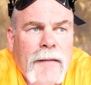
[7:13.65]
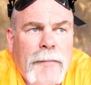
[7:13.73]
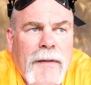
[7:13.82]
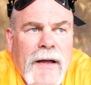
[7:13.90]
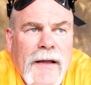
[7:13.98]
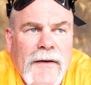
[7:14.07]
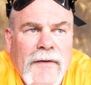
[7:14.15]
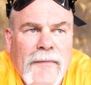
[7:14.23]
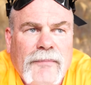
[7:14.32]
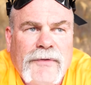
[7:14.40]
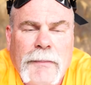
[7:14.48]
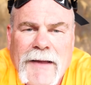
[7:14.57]
But
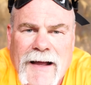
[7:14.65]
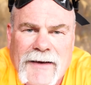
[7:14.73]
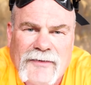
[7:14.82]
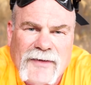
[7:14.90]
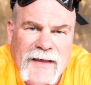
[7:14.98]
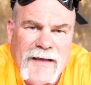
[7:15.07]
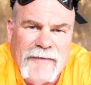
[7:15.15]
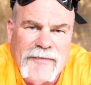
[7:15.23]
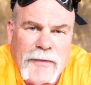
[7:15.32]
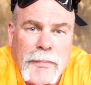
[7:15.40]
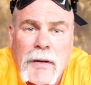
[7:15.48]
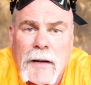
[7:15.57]
to be honest, if
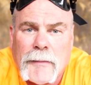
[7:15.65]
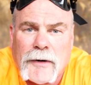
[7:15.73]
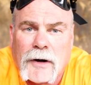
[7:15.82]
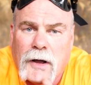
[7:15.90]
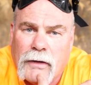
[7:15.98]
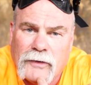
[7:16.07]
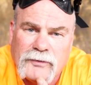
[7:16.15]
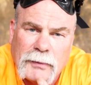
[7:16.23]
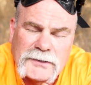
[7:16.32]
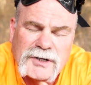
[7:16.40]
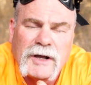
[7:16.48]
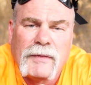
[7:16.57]
the plumber,
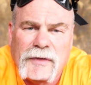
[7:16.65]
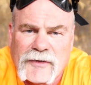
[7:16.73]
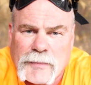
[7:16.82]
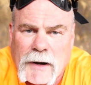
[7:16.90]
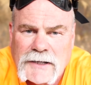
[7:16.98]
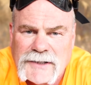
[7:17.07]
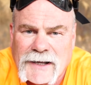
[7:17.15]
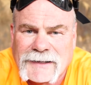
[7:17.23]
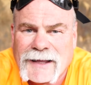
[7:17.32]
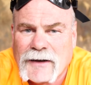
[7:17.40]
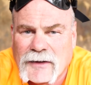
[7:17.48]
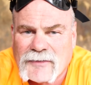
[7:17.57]
especially on this
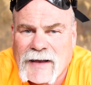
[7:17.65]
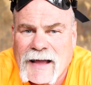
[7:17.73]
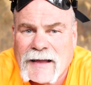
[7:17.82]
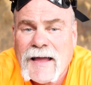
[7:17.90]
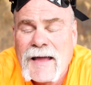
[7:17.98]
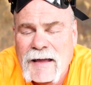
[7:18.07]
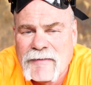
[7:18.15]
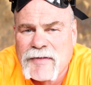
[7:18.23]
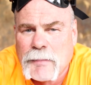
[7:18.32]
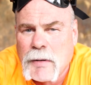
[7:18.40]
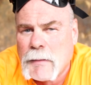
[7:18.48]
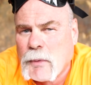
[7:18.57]
project, it looks like if the
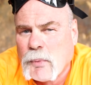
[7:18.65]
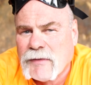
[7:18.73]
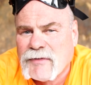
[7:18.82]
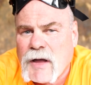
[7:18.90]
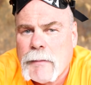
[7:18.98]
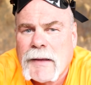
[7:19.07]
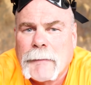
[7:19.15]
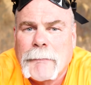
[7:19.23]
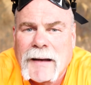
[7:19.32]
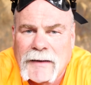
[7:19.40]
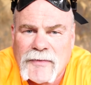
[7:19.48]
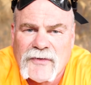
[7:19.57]
plumber would have come in,
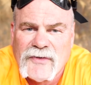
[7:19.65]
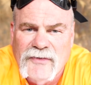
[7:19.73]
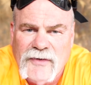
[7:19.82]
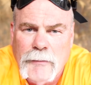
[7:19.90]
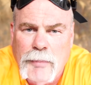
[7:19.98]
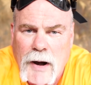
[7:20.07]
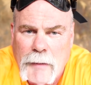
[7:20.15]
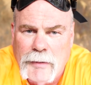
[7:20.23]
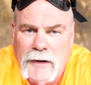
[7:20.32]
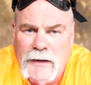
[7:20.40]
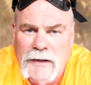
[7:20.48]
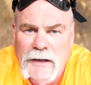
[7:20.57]
bedded the system
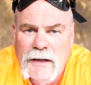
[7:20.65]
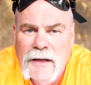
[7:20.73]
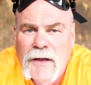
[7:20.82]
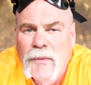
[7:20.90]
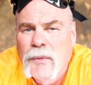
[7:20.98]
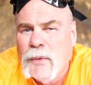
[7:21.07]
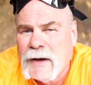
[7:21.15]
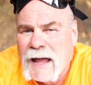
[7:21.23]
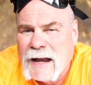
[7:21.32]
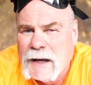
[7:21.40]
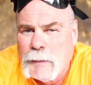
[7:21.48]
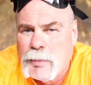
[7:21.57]
properly, we wouldn't
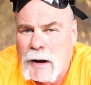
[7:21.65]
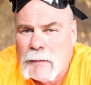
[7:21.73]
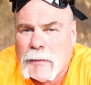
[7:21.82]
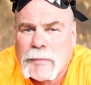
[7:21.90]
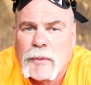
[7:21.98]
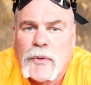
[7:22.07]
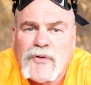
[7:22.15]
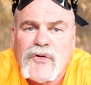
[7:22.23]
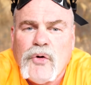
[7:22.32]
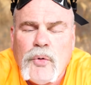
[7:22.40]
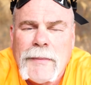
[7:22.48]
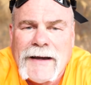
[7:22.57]
have had any problem. There were
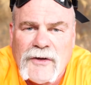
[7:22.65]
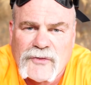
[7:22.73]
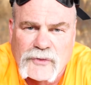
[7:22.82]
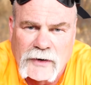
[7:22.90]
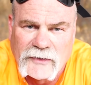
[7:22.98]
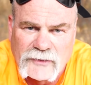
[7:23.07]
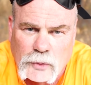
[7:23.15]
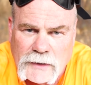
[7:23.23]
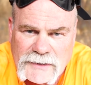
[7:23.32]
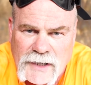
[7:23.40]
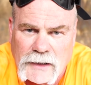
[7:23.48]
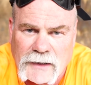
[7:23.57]
too many stress
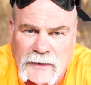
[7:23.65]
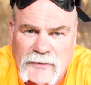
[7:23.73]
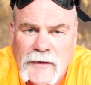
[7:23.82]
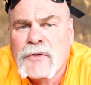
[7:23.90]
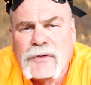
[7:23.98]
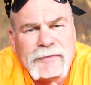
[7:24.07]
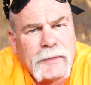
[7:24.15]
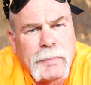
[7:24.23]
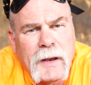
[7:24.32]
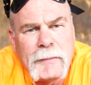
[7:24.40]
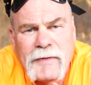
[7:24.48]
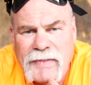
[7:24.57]
joints on this. So if you're a
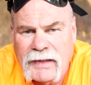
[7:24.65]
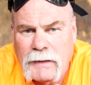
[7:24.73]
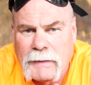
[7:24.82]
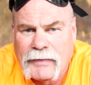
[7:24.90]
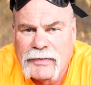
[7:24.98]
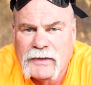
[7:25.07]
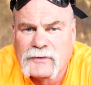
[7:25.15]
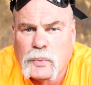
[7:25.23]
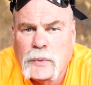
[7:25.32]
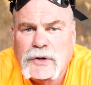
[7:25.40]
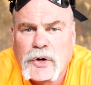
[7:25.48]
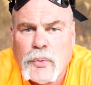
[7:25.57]
plumber, think about this.
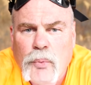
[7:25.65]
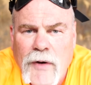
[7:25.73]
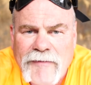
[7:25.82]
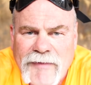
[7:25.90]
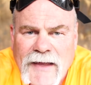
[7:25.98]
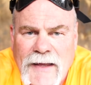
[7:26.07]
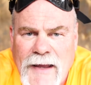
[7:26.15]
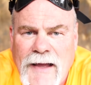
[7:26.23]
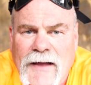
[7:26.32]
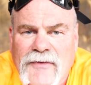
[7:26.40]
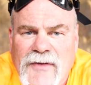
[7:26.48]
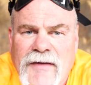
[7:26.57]
When you're roughing in a
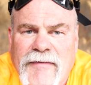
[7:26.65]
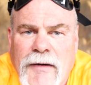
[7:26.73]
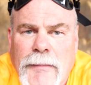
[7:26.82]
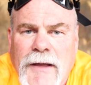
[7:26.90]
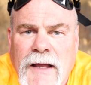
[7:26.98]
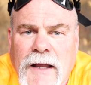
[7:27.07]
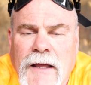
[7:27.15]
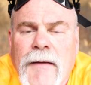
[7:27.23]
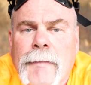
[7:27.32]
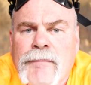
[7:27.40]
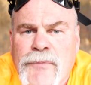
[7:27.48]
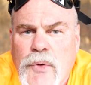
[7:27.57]
house in the very beginning,
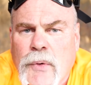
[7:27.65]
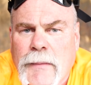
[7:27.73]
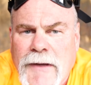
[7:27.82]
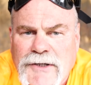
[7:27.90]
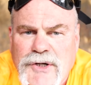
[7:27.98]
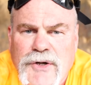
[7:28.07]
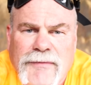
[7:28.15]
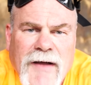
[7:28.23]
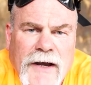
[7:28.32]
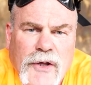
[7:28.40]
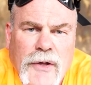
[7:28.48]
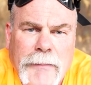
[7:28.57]
you want to make sure you've
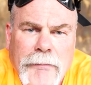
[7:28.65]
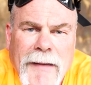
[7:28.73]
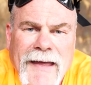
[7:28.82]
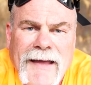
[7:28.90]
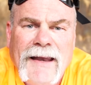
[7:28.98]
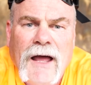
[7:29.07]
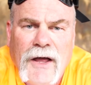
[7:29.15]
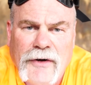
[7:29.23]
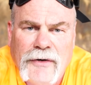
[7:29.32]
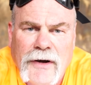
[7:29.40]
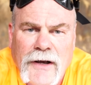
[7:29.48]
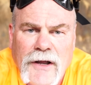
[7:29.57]
got a good bed
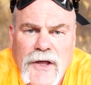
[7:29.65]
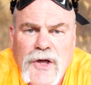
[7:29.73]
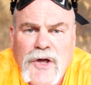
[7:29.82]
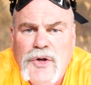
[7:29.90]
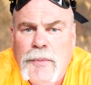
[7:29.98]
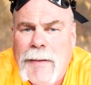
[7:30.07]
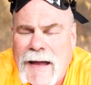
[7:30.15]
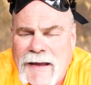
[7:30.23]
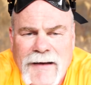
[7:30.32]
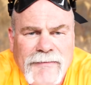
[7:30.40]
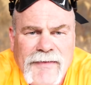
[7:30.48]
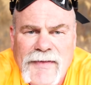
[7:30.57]
under it. You
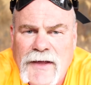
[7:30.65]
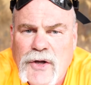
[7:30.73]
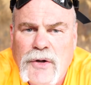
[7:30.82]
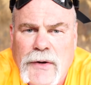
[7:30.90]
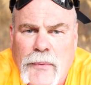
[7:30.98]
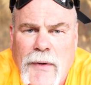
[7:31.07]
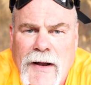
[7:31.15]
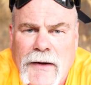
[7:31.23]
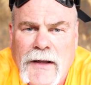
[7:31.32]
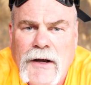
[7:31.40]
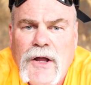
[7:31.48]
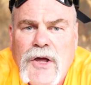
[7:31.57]
pack everything good around
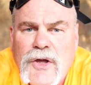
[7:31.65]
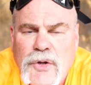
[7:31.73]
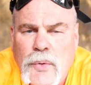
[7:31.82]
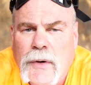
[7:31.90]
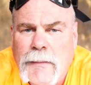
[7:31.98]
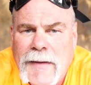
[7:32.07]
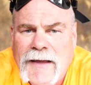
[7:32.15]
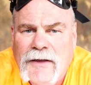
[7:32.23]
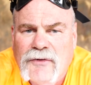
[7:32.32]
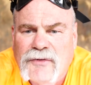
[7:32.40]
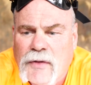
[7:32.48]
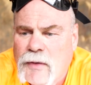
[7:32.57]
it. You want to make
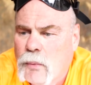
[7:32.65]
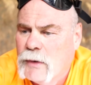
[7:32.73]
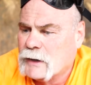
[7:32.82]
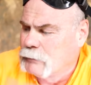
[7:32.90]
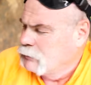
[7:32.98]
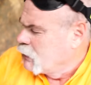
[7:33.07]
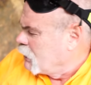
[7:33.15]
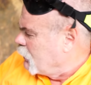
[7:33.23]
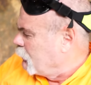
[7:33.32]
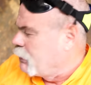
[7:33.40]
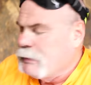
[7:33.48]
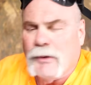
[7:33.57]
it so that when
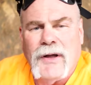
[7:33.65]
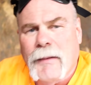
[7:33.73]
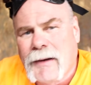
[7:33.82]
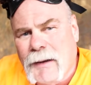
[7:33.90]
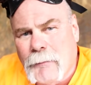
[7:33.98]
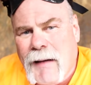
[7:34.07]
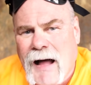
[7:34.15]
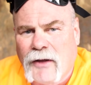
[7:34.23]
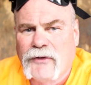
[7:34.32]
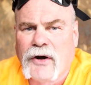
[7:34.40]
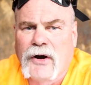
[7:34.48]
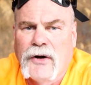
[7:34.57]
people come in and pile
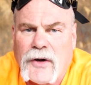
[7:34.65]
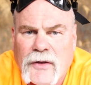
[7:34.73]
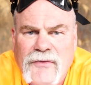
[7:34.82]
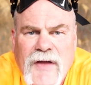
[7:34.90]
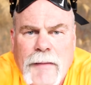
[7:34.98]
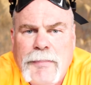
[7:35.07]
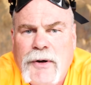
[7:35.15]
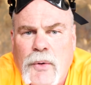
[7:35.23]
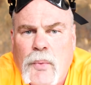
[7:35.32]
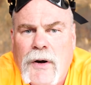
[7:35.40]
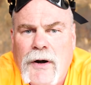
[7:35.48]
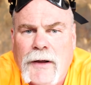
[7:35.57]
dirt on top of your
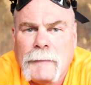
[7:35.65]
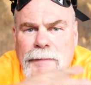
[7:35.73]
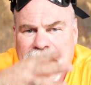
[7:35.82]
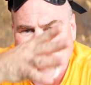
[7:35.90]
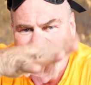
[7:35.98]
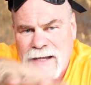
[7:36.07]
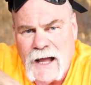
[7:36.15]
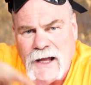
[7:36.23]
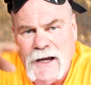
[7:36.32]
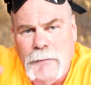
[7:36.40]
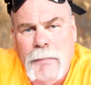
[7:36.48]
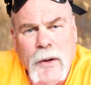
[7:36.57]
work, it's not
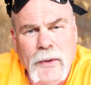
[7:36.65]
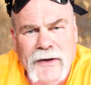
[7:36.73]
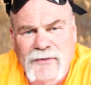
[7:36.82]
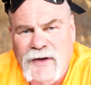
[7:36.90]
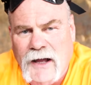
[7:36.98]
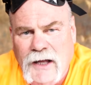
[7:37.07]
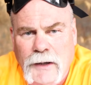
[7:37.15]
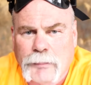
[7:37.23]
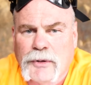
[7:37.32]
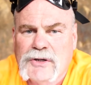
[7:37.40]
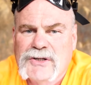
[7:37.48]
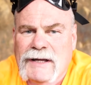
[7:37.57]
going to bow it, it's not going to
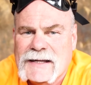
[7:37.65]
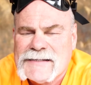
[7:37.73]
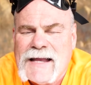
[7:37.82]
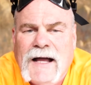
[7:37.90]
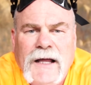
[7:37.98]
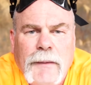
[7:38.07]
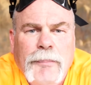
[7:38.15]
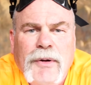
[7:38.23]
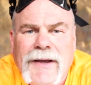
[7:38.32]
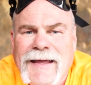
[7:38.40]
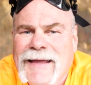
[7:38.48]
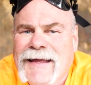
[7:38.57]
push it, it's not going to
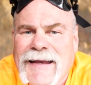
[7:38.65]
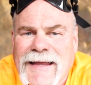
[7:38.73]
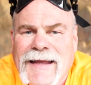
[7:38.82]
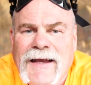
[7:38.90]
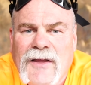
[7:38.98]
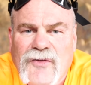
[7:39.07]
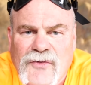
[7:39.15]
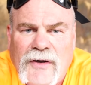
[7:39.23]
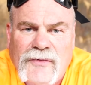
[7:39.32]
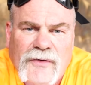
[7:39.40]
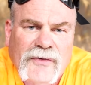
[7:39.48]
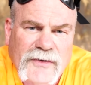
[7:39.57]
put it in any
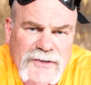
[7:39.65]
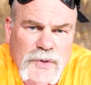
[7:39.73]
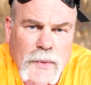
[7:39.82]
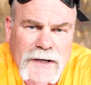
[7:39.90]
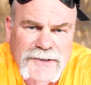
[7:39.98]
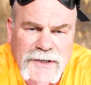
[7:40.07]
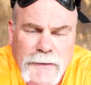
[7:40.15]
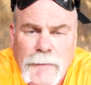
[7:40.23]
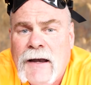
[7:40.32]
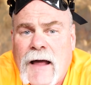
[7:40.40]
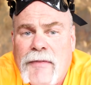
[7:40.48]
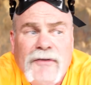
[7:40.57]
stressful situation.
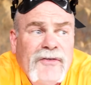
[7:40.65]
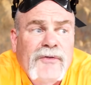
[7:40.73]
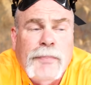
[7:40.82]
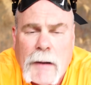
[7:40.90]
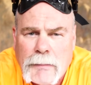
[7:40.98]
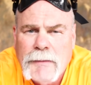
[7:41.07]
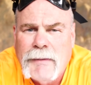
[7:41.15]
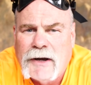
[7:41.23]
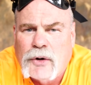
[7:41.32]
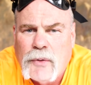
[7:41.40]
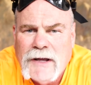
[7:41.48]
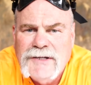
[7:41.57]
Now, this has probably been
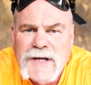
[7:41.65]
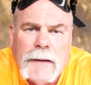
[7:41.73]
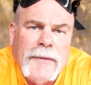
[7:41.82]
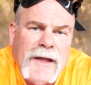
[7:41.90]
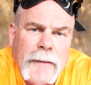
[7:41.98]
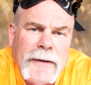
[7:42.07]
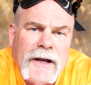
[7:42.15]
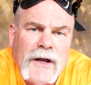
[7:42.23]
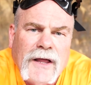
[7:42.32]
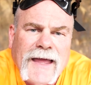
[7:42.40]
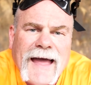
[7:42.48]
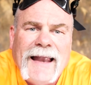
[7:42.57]
a great job to come in and
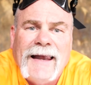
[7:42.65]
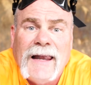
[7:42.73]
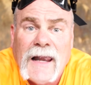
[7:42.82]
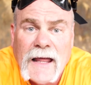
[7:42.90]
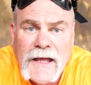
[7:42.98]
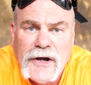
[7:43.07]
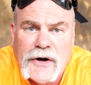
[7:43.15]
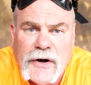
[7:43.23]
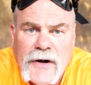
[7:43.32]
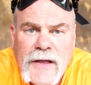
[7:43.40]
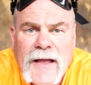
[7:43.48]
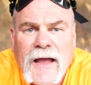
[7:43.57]
look at
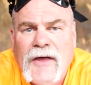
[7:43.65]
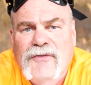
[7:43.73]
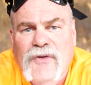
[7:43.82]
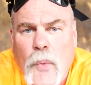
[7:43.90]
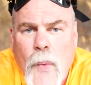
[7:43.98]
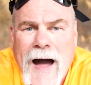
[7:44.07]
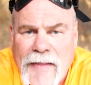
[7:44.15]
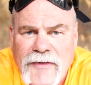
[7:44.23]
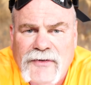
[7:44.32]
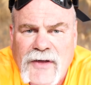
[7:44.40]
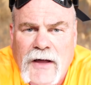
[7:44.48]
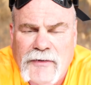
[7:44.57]
later as to why
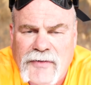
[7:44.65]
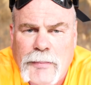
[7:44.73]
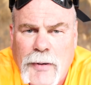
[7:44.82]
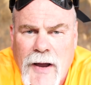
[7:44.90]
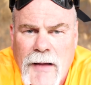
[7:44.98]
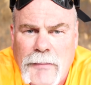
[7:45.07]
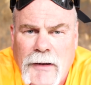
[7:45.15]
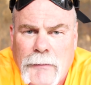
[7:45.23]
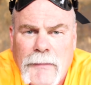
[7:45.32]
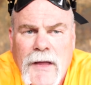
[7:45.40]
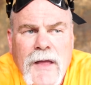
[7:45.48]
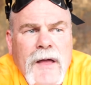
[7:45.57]
this caused the
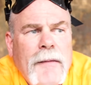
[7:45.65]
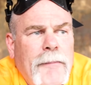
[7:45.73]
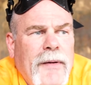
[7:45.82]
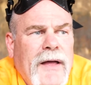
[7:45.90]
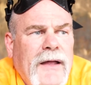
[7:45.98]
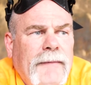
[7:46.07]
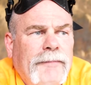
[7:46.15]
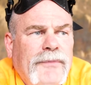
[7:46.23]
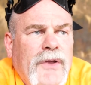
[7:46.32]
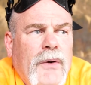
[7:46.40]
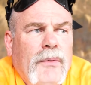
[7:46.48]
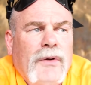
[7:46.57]
problem. But,
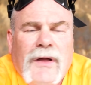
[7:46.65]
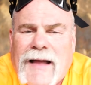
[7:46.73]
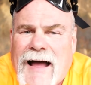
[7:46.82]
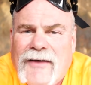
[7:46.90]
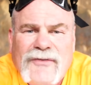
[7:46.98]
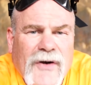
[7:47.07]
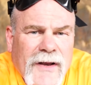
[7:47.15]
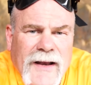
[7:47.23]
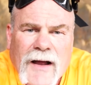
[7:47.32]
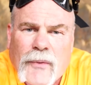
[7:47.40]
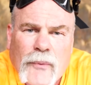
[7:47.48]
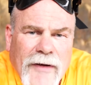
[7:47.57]
you know, look, I started
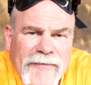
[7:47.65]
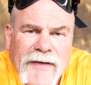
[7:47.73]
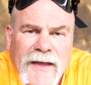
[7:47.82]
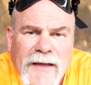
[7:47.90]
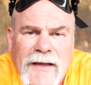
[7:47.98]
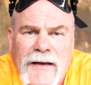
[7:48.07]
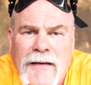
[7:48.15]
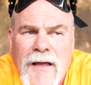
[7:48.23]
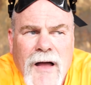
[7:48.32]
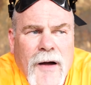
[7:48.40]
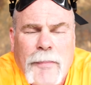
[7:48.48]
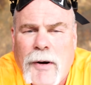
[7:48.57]
out roughing in
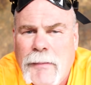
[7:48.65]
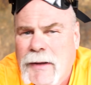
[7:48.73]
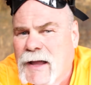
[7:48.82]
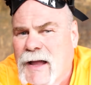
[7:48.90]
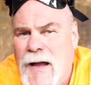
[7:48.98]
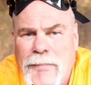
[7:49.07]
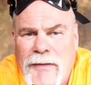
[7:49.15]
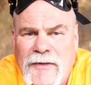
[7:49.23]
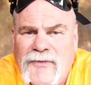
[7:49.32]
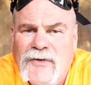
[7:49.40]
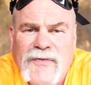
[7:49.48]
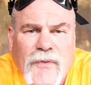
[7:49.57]
apartment
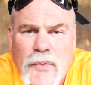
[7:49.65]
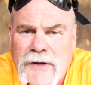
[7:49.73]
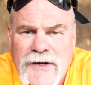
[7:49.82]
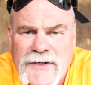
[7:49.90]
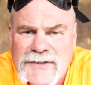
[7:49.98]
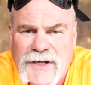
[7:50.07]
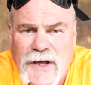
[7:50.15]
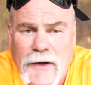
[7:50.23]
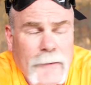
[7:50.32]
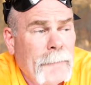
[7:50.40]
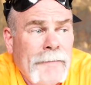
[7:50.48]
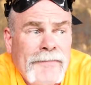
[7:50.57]
complexes forty years
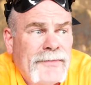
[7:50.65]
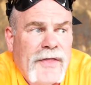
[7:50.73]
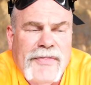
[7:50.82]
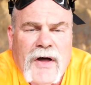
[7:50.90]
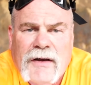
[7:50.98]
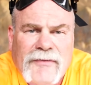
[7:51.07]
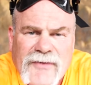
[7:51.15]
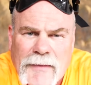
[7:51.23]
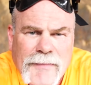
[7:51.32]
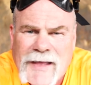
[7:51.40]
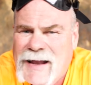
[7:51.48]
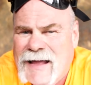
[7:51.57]
ago. The thought of
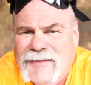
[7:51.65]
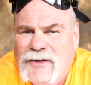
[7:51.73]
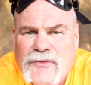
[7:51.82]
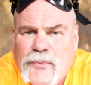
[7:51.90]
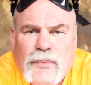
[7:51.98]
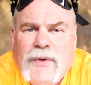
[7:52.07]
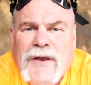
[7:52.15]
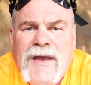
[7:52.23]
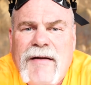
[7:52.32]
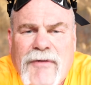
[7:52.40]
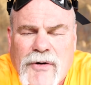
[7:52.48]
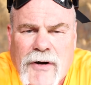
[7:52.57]
something like this would have
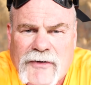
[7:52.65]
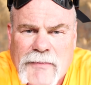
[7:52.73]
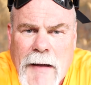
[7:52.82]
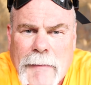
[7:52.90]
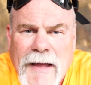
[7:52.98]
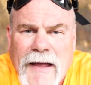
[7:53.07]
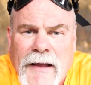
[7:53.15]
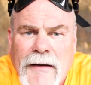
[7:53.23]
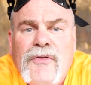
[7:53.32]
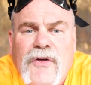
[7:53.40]
never crossed my mind.